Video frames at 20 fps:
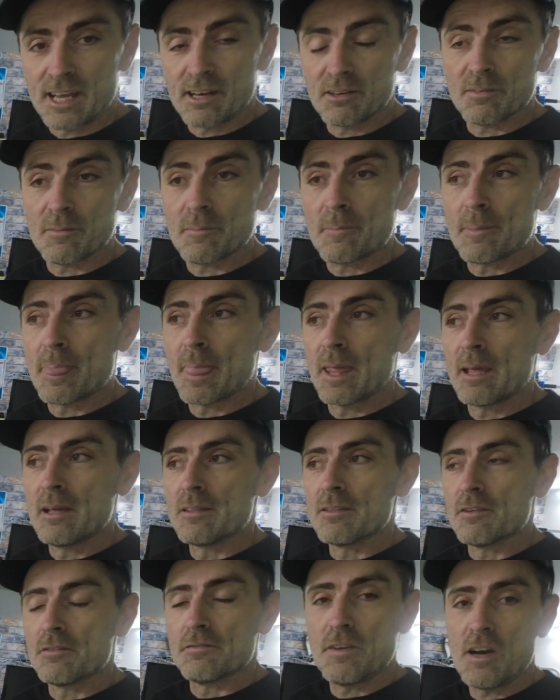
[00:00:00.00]
Now
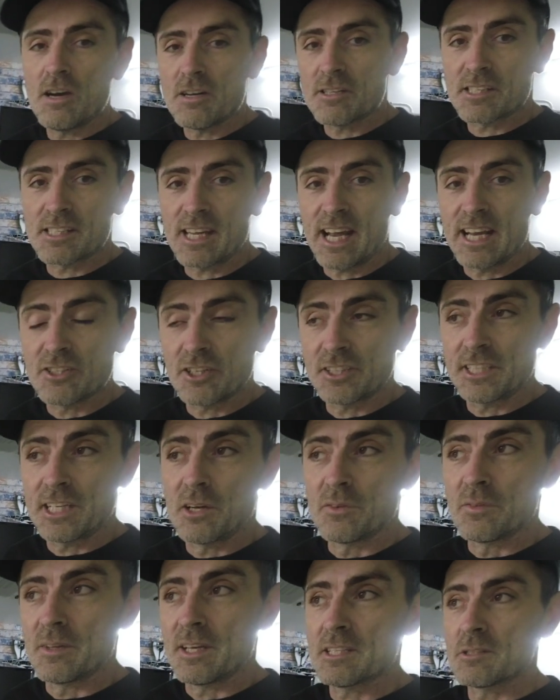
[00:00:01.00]
the first stage I
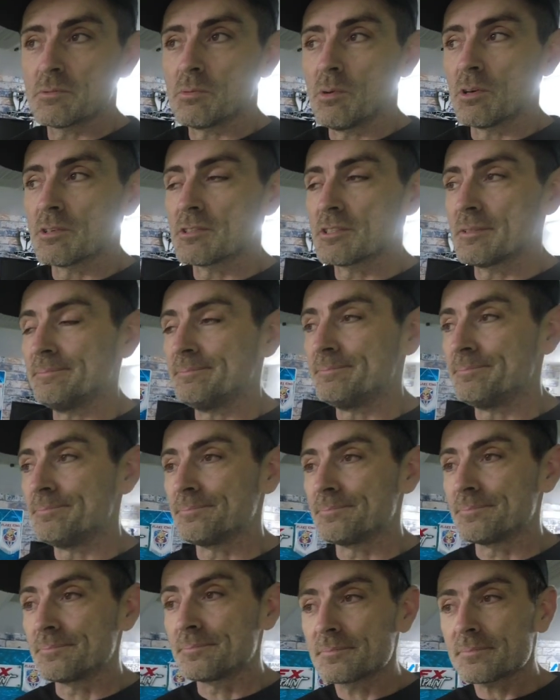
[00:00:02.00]
did on this was
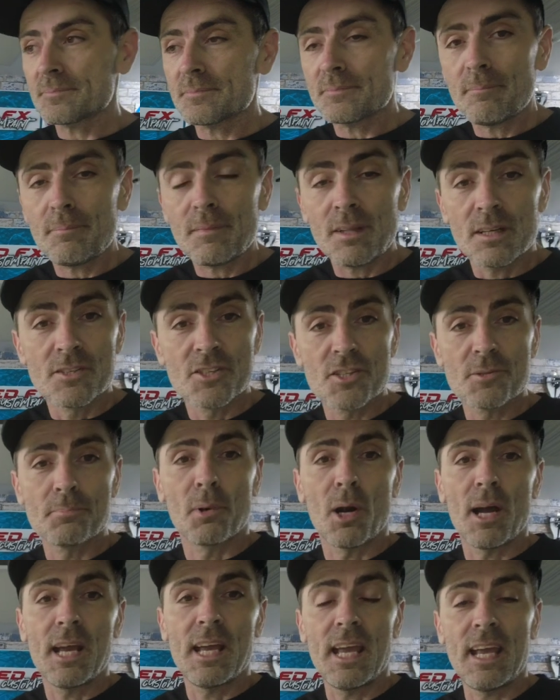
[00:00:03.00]

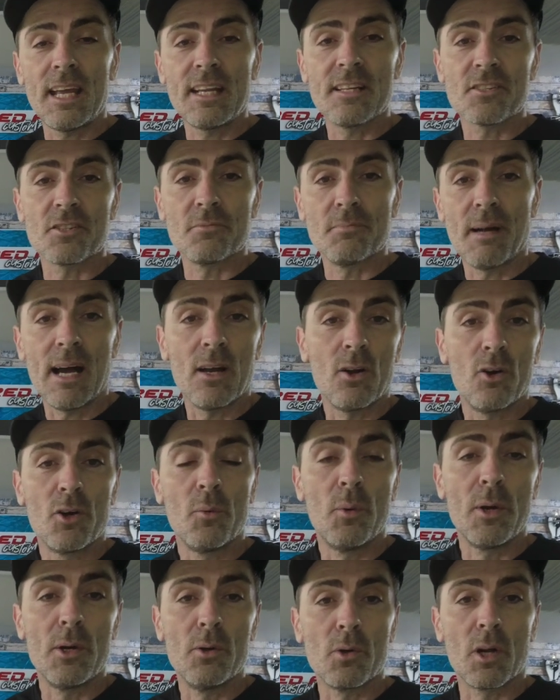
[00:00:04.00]
spray it in some
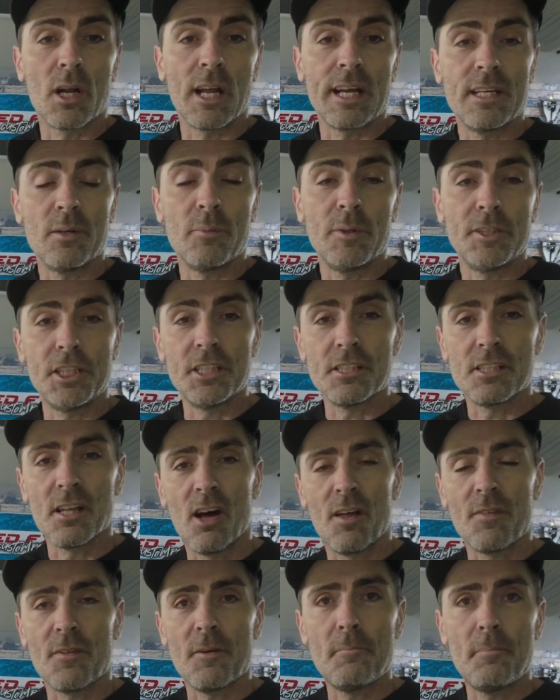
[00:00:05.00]
alloy wheel cleaner, which is
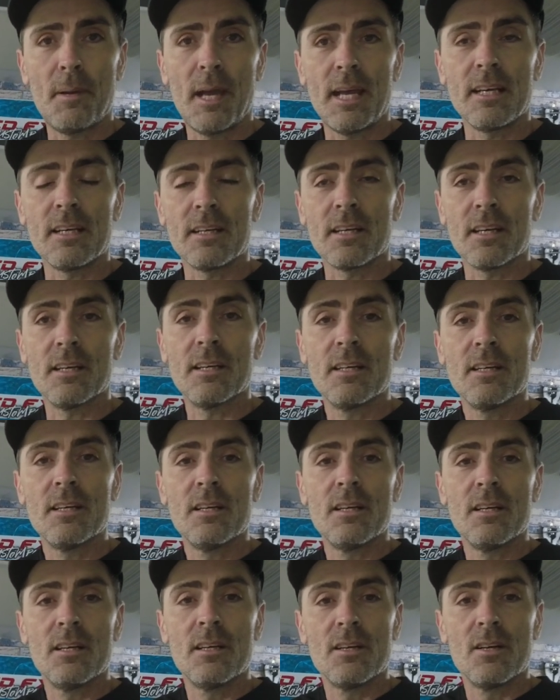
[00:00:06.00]
like the pink
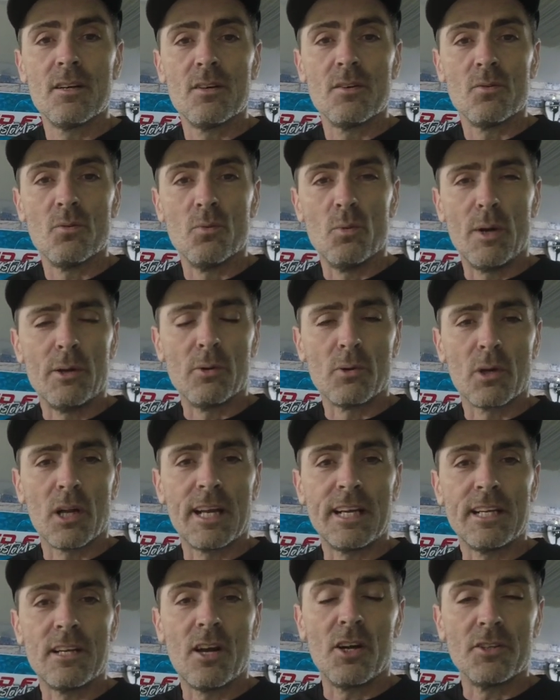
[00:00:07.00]
wheel
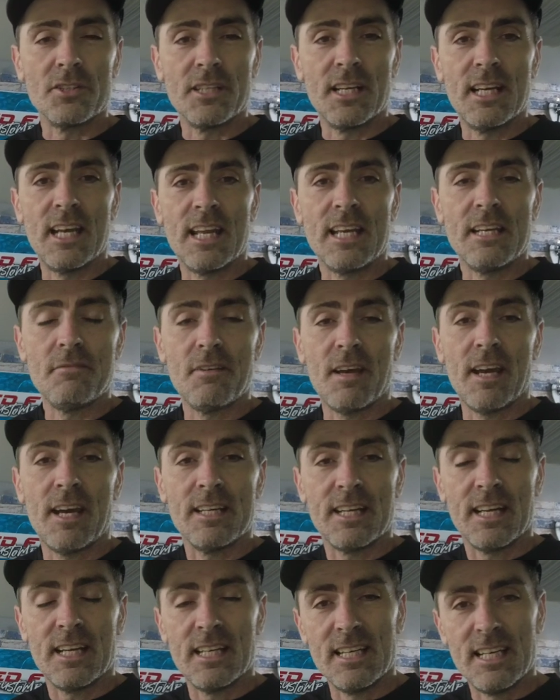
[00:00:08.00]
cleaner, and you leave
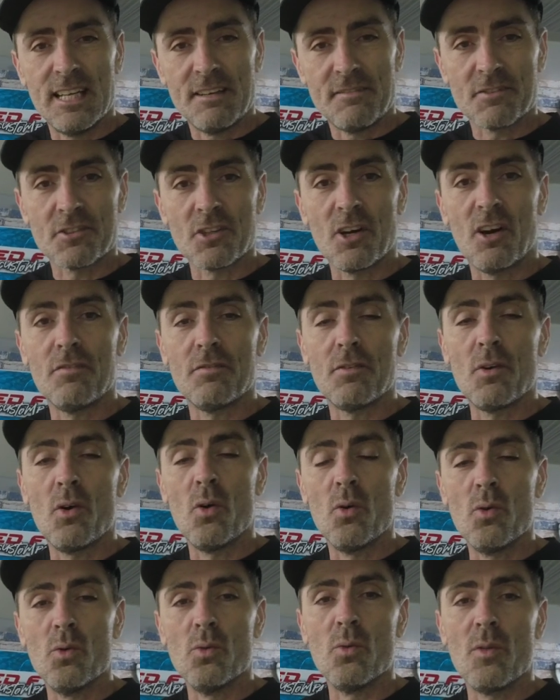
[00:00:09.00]
it and it lifts off
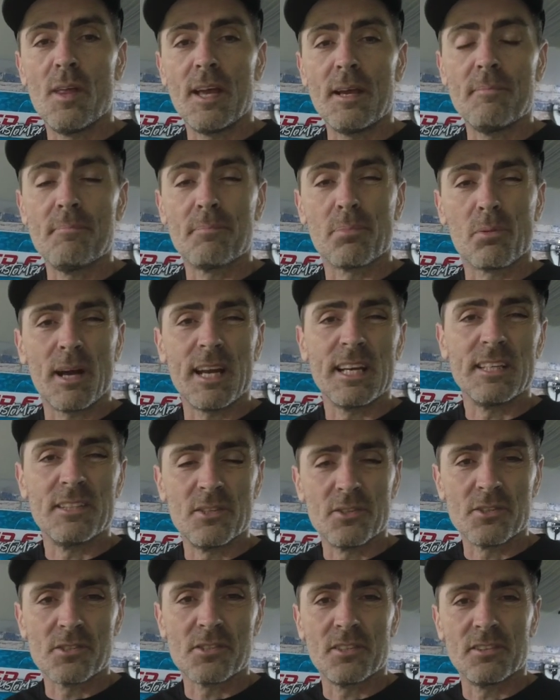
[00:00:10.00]
all the brake
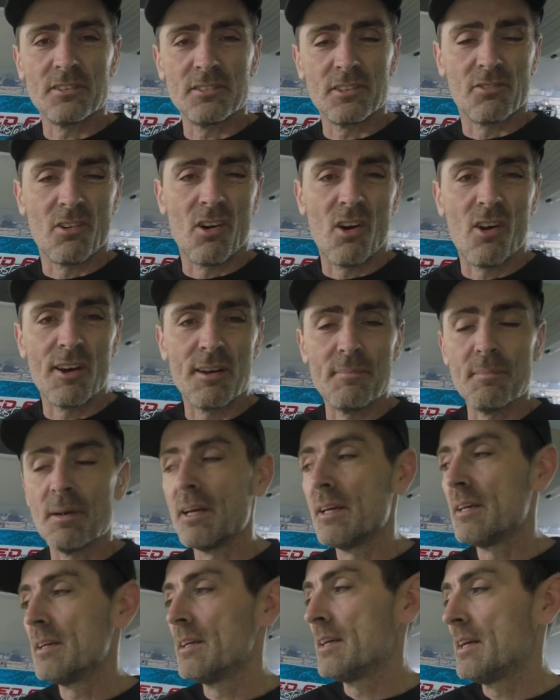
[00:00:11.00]
dust and
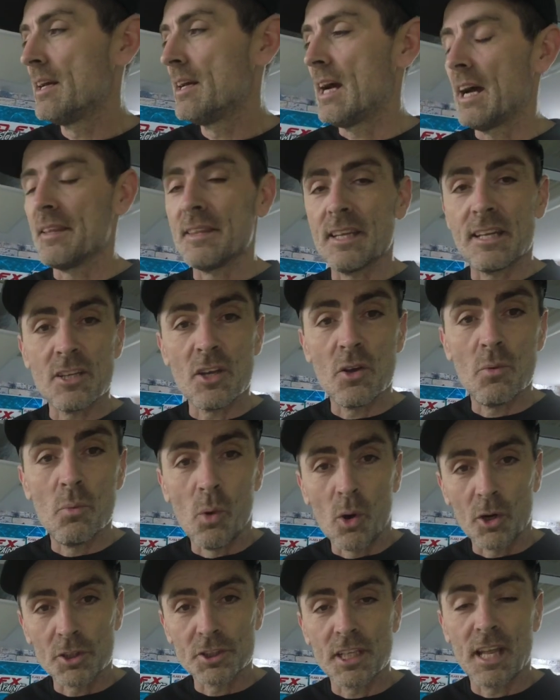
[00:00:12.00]
grime, and then you
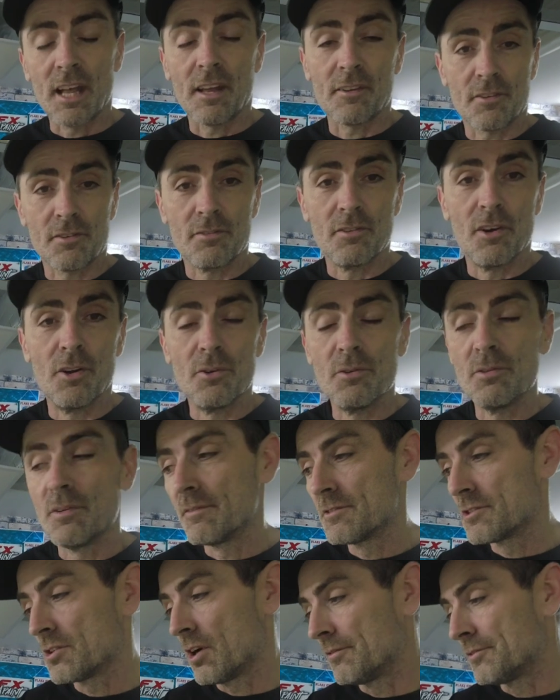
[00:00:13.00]
wash that
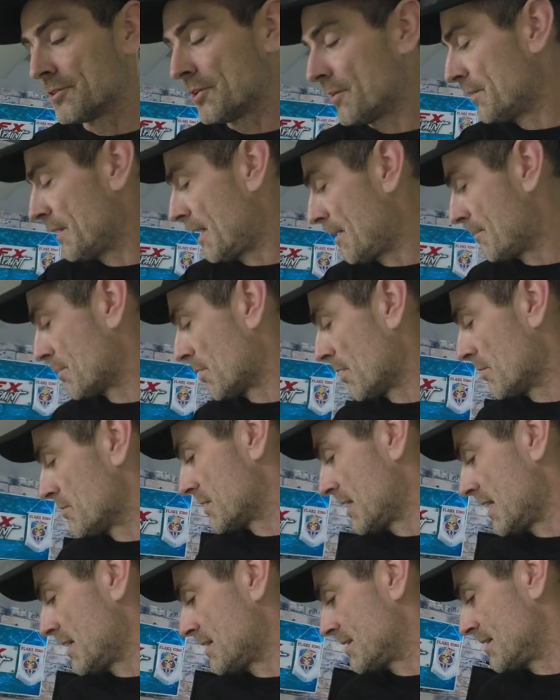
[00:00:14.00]
through. So I've done that
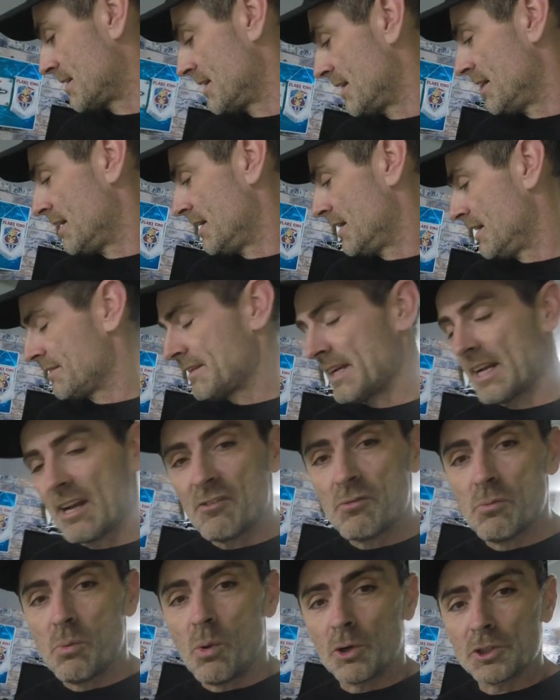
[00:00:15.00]
process, then
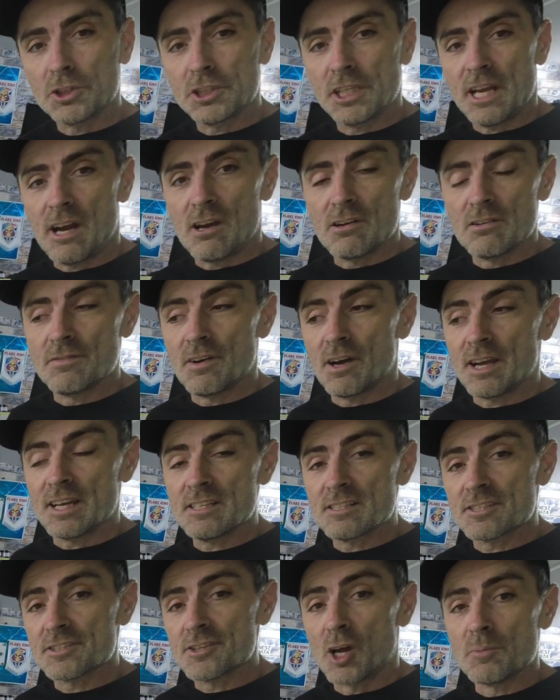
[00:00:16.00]
I've washed it over
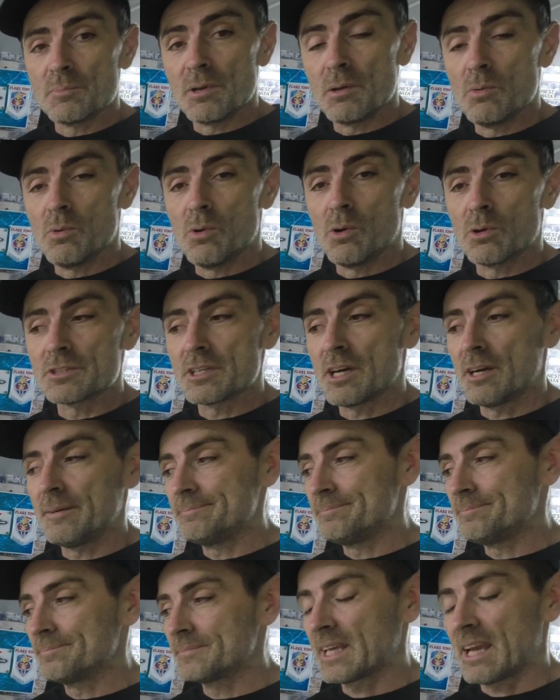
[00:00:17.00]
in soapy
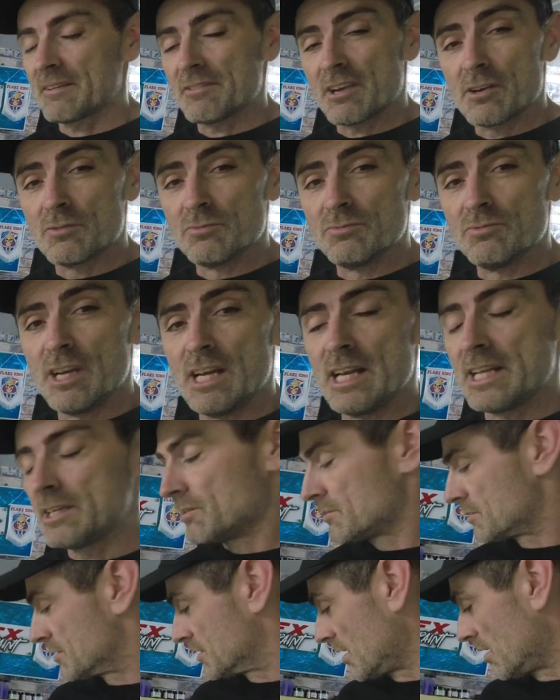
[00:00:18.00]
water, gave it a really
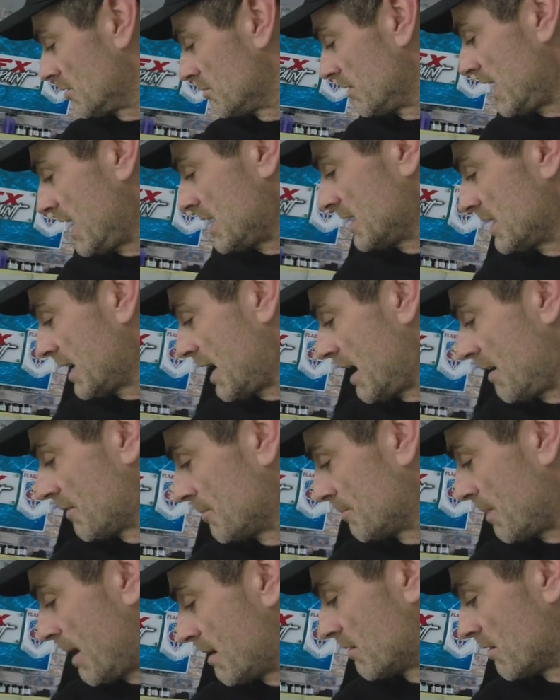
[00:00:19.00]
good soak in and
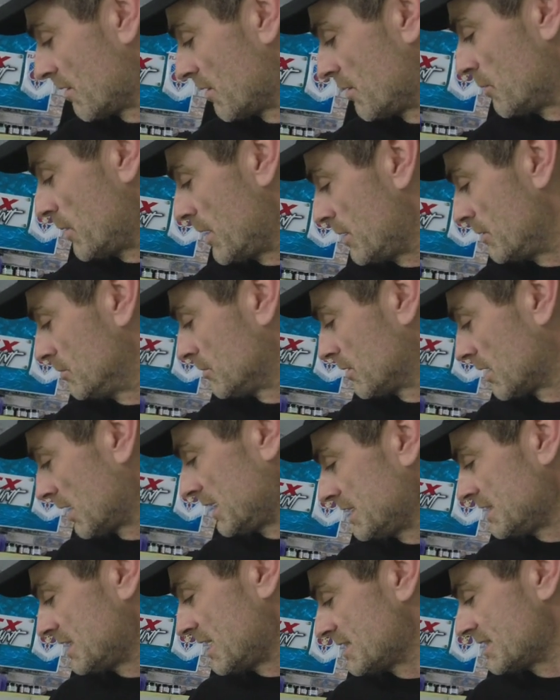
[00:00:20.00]
out the barrel of the wheel,
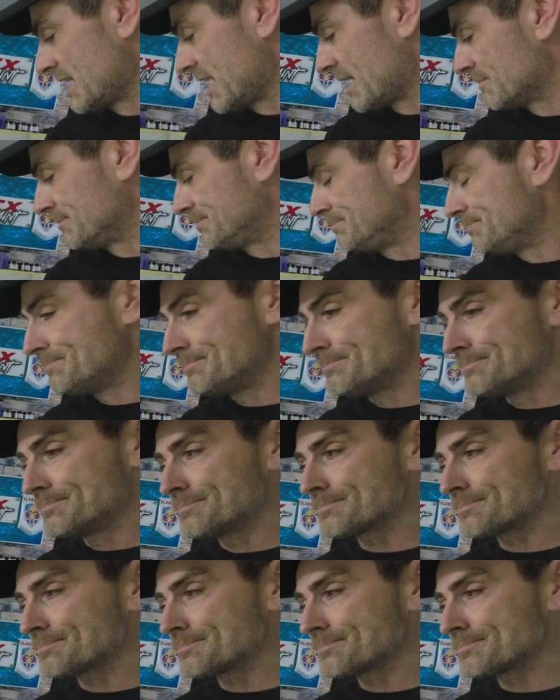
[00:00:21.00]
cleaned it down.